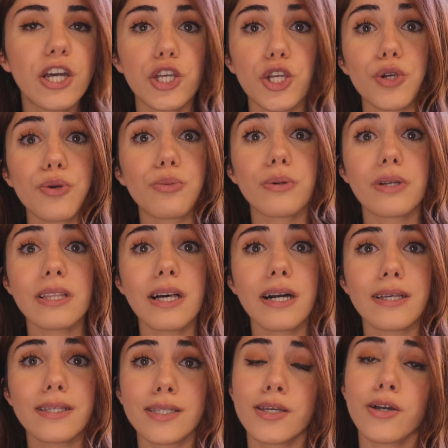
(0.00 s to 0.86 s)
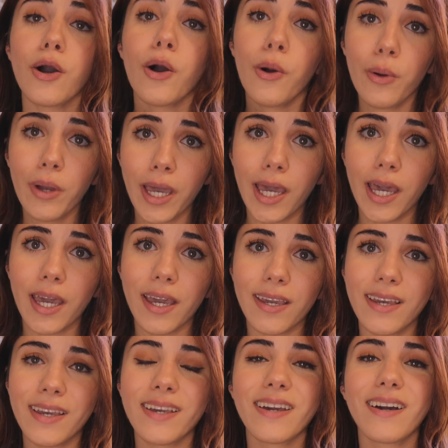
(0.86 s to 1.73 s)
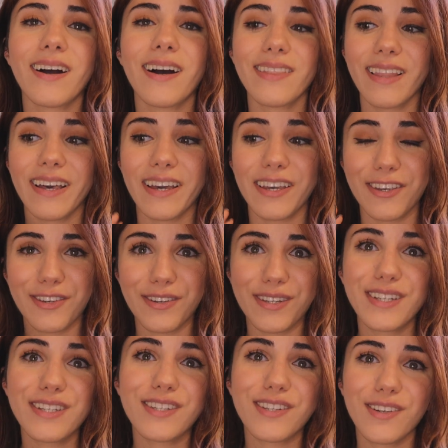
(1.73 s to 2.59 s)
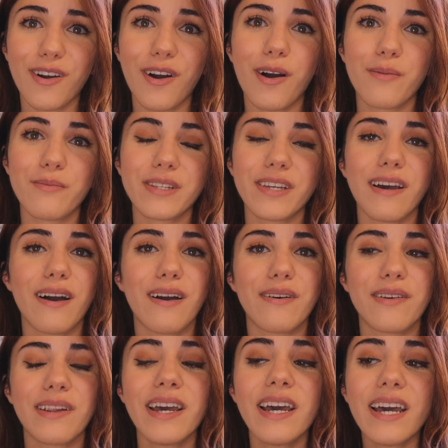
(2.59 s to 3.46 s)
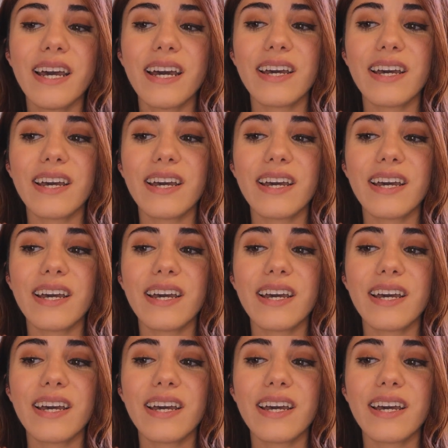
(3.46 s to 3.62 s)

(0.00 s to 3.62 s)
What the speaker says: you're realizing, okay, like, you need to calm down.